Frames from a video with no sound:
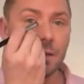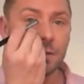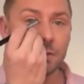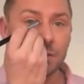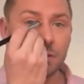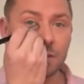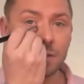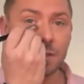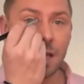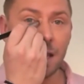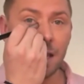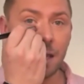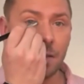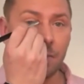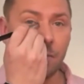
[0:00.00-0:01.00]
So just
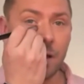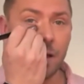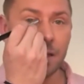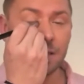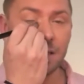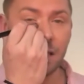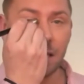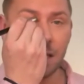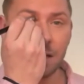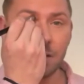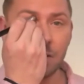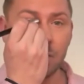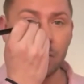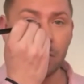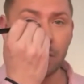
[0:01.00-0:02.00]
take it right into the
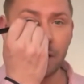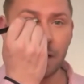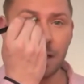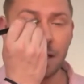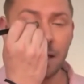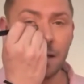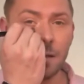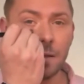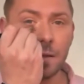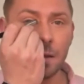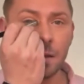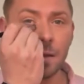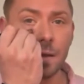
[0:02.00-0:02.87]
inner corner here